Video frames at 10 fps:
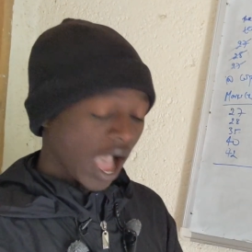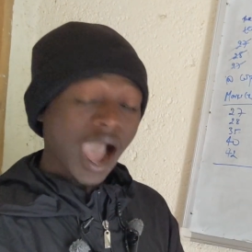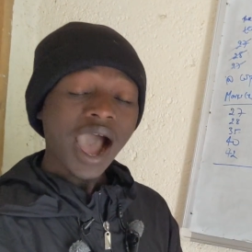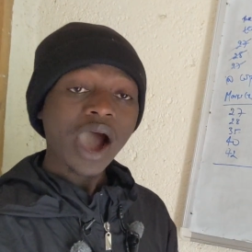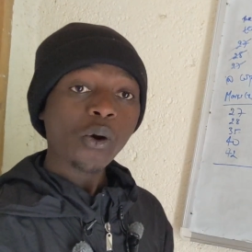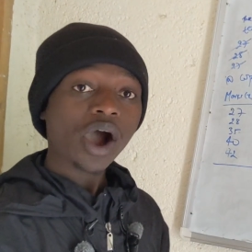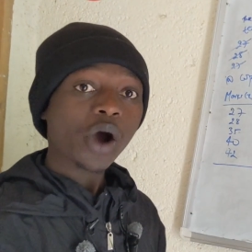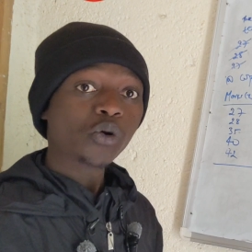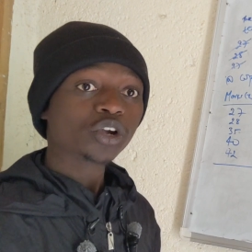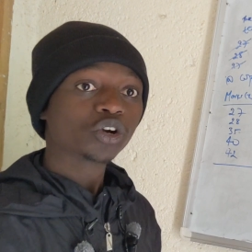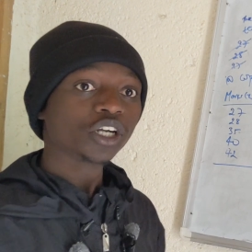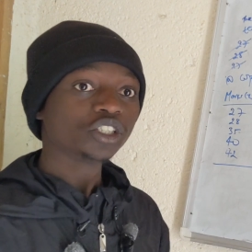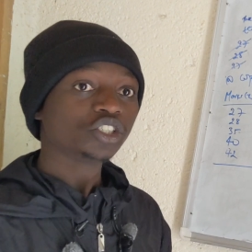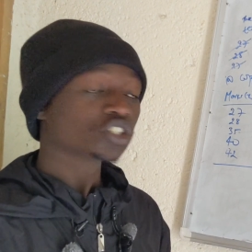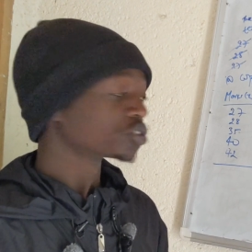How are we
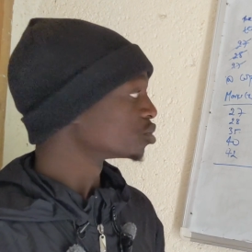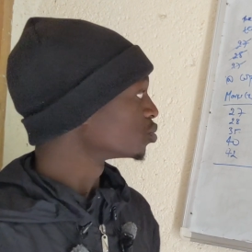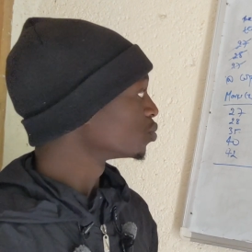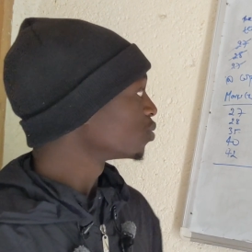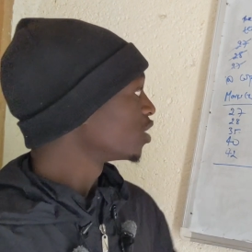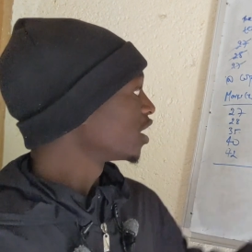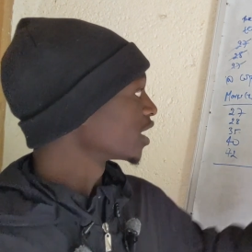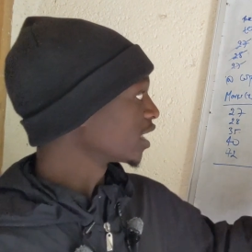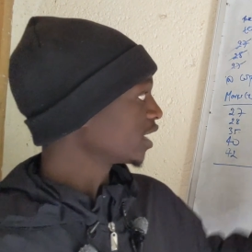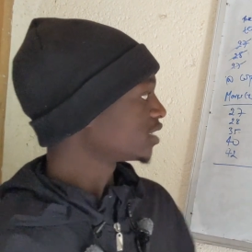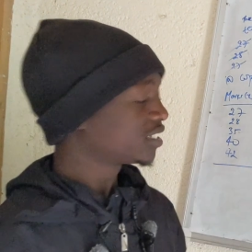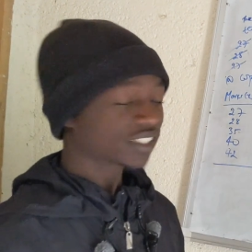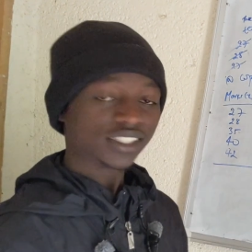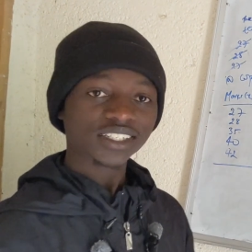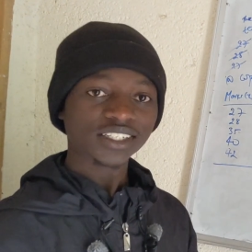going to get
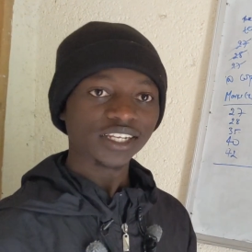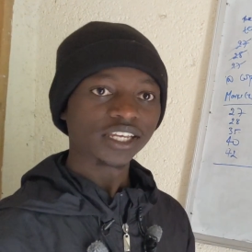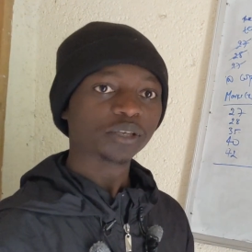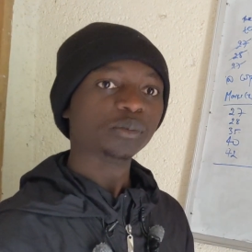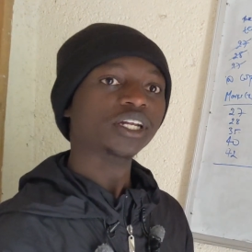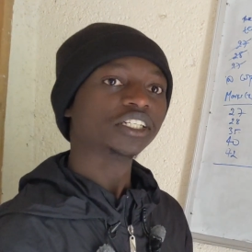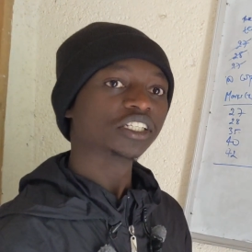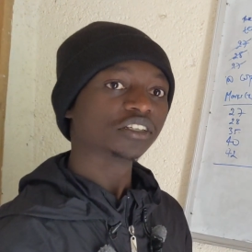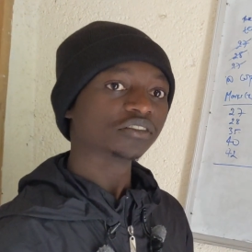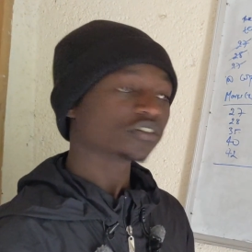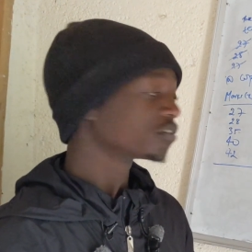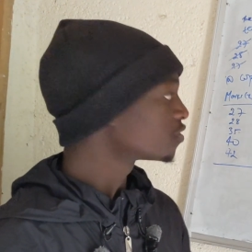the cumulative